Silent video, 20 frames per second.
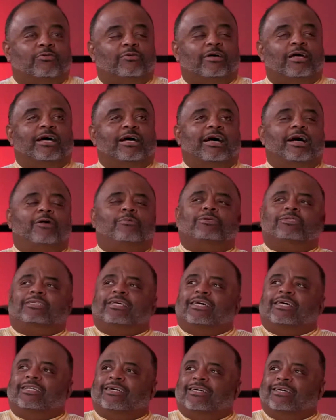sort of, I
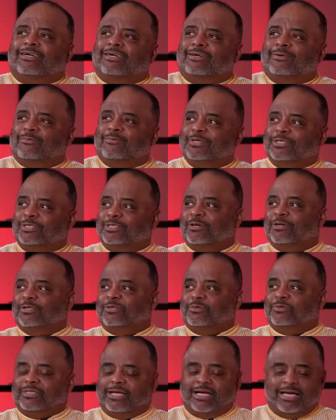was at, what
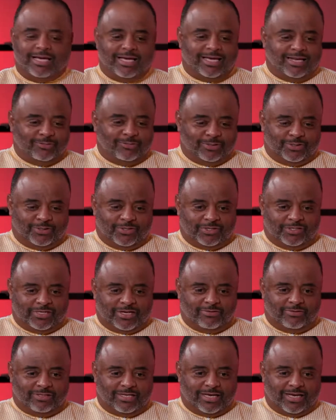church was I at? It was a
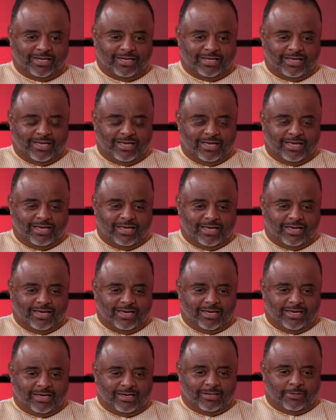church I was at,
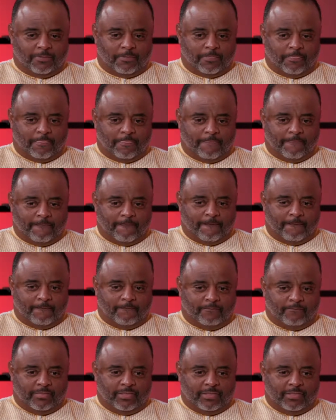and
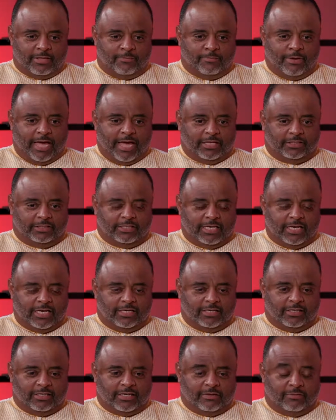the
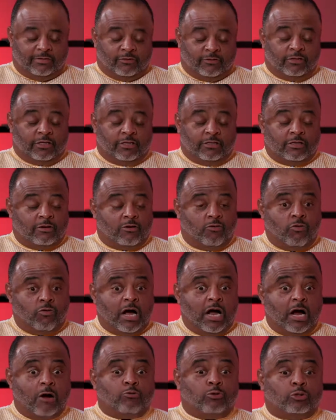pastor ended up, the
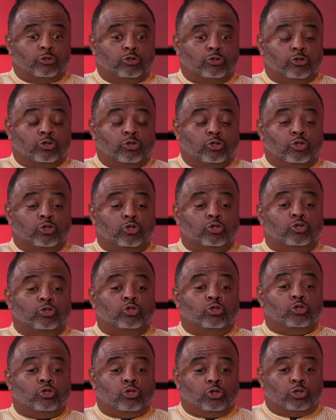choir was
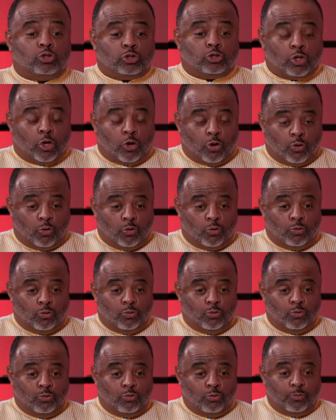
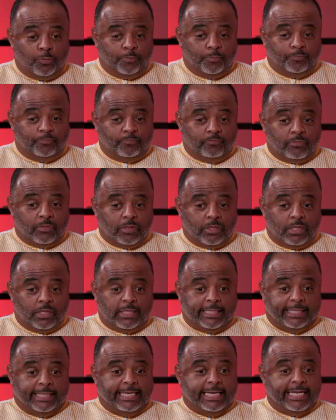so
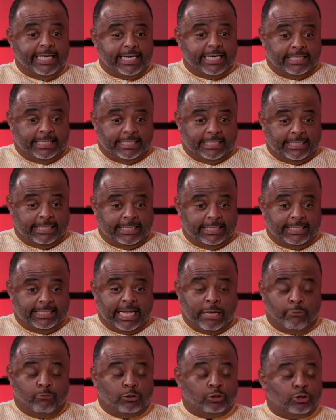lit,
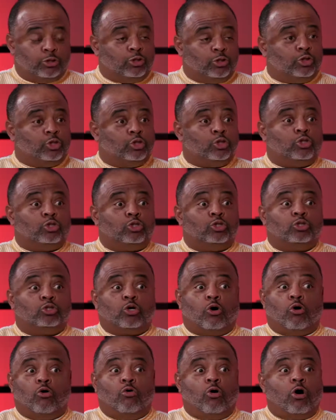they were
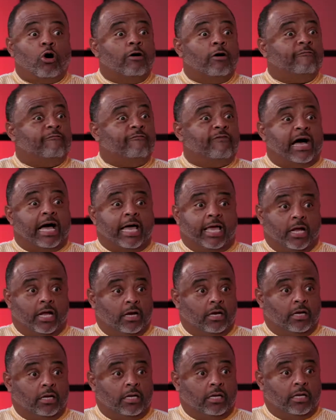so on
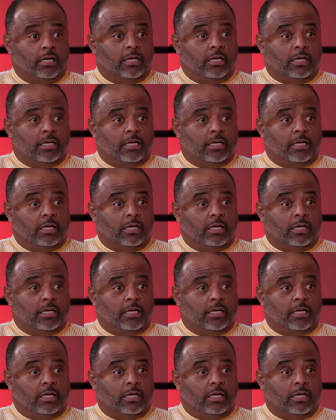fire,